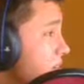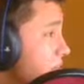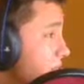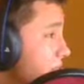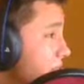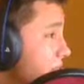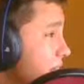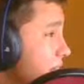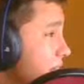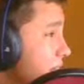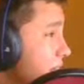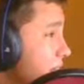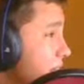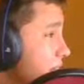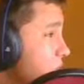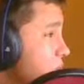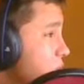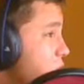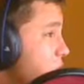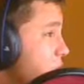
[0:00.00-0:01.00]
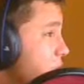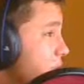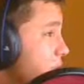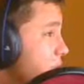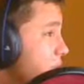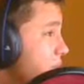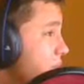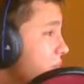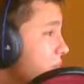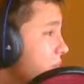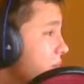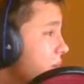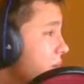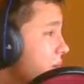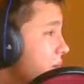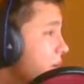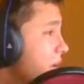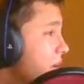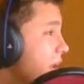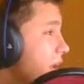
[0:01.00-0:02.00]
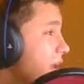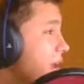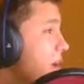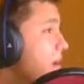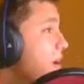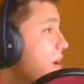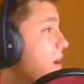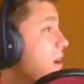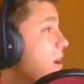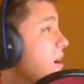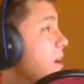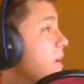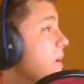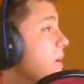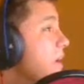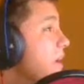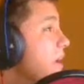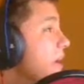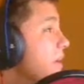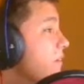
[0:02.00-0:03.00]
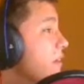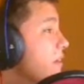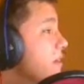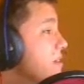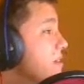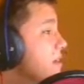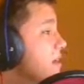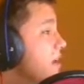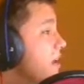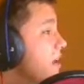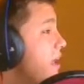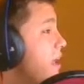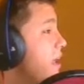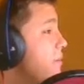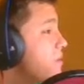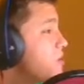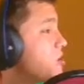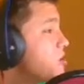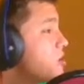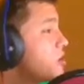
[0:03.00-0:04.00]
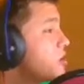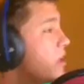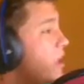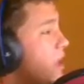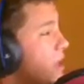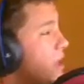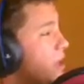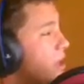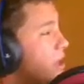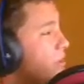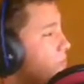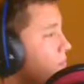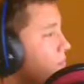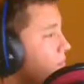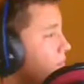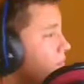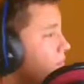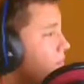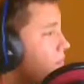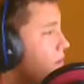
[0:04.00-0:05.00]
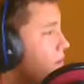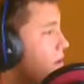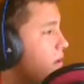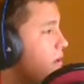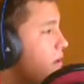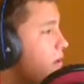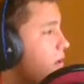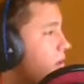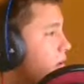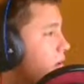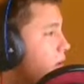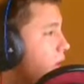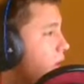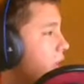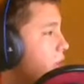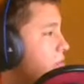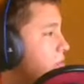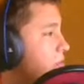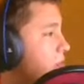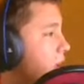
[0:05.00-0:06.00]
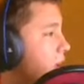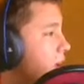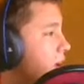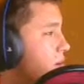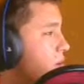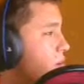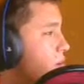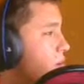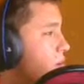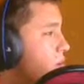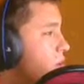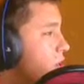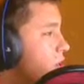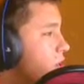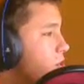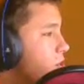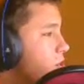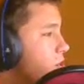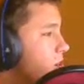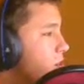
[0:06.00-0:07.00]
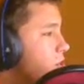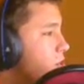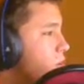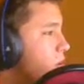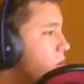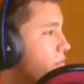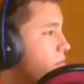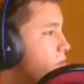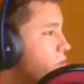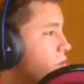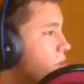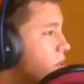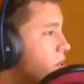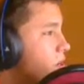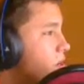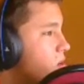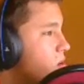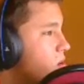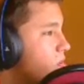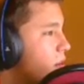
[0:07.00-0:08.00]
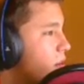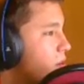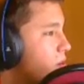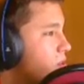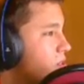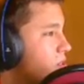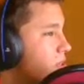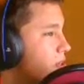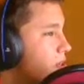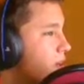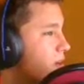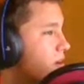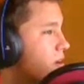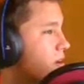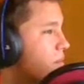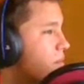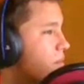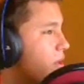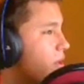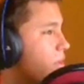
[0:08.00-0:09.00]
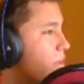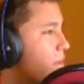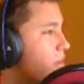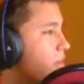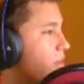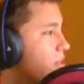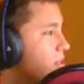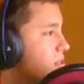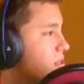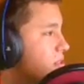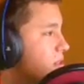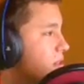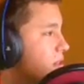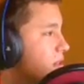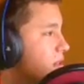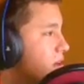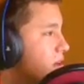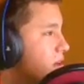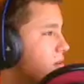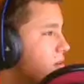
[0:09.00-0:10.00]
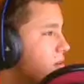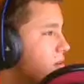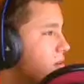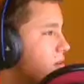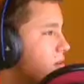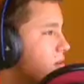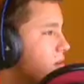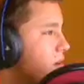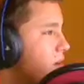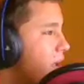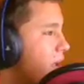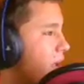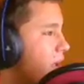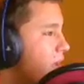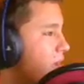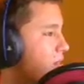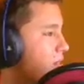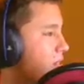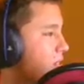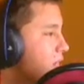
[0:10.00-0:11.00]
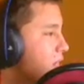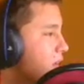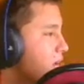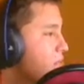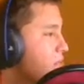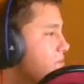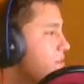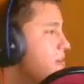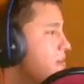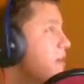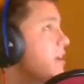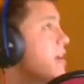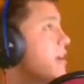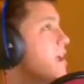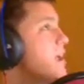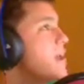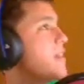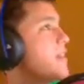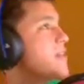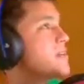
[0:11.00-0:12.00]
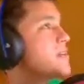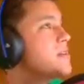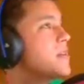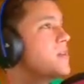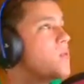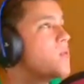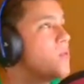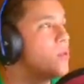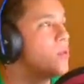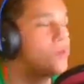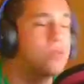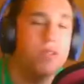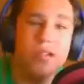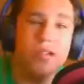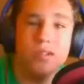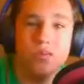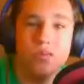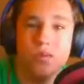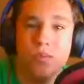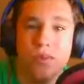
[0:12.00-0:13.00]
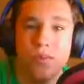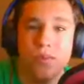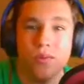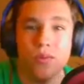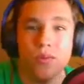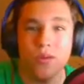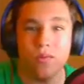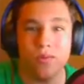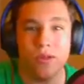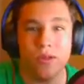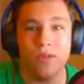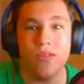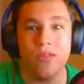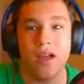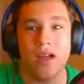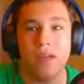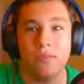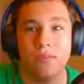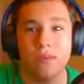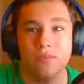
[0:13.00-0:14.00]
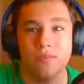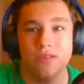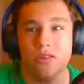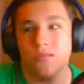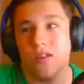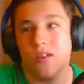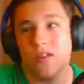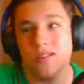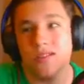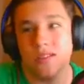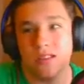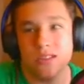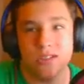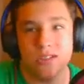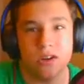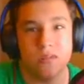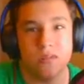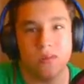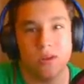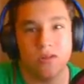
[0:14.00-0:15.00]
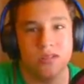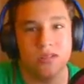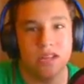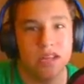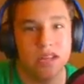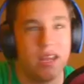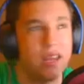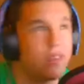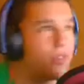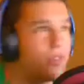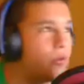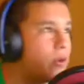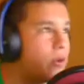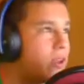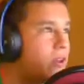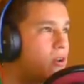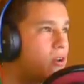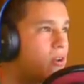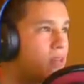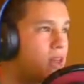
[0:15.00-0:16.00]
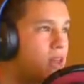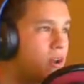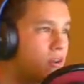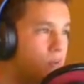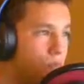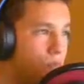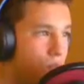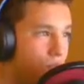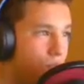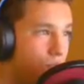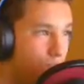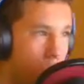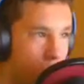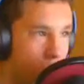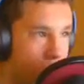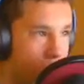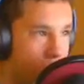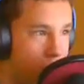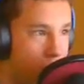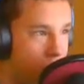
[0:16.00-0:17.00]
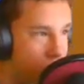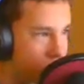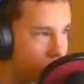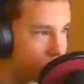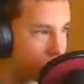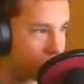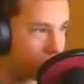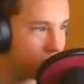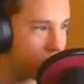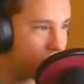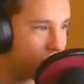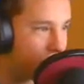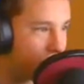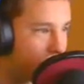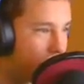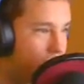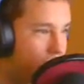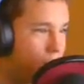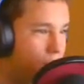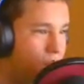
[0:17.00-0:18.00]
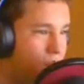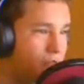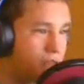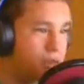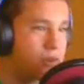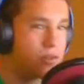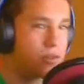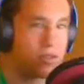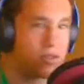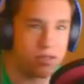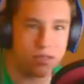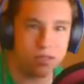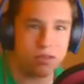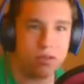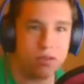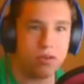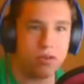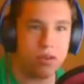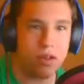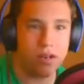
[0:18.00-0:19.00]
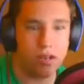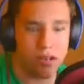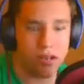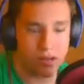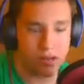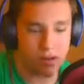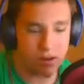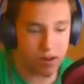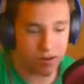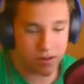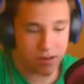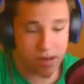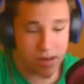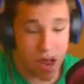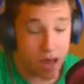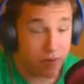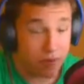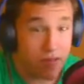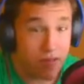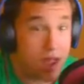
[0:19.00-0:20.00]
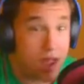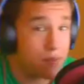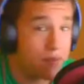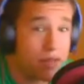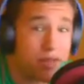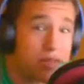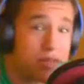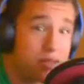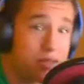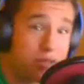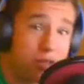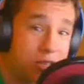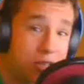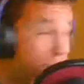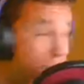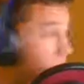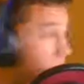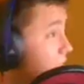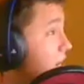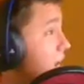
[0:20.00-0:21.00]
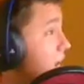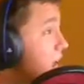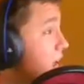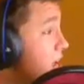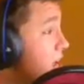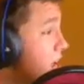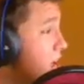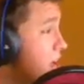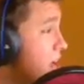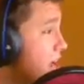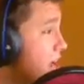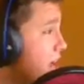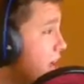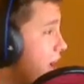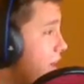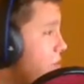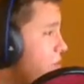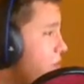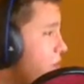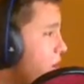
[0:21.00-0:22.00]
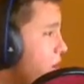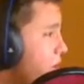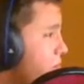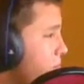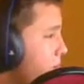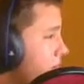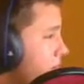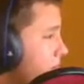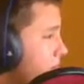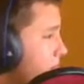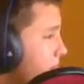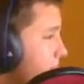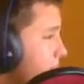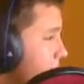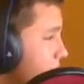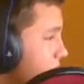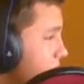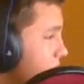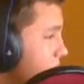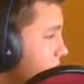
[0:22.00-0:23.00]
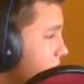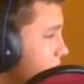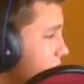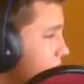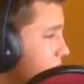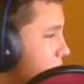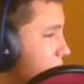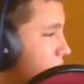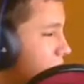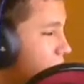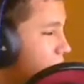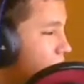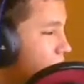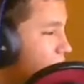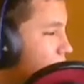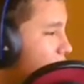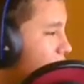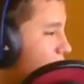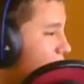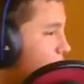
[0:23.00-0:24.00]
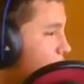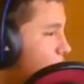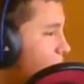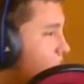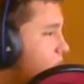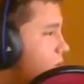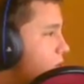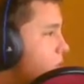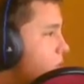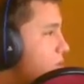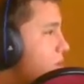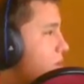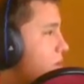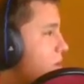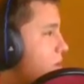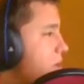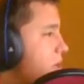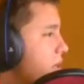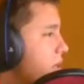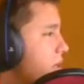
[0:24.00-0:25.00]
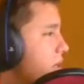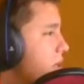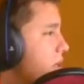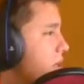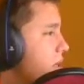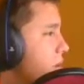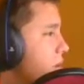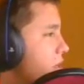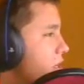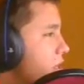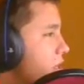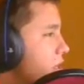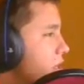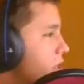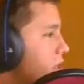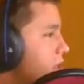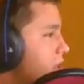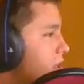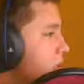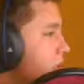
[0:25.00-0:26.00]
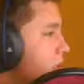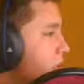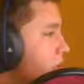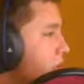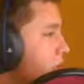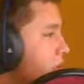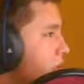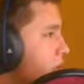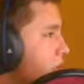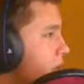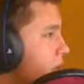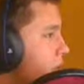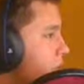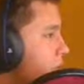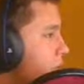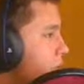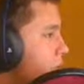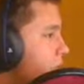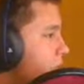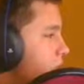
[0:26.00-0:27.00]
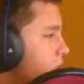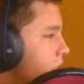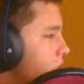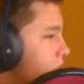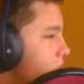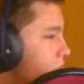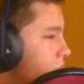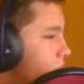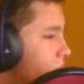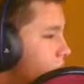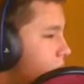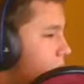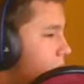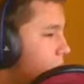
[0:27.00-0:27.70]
Really? Pornhub? Okay. Well, anyways, amateur Gamescom footage takes refuge on adult video site amid Bethesda takedowns. Okay, this is kind of funny. This is another one of those things where people build the hype up so much that they start posting E3 and all that on Pornhub just to, you know, kind of be like, oh, this is so good, you know, I fap to this, which is kind of weird, but at the same time, whatever floats your boat, buddy. I'm actually going to play that footage now.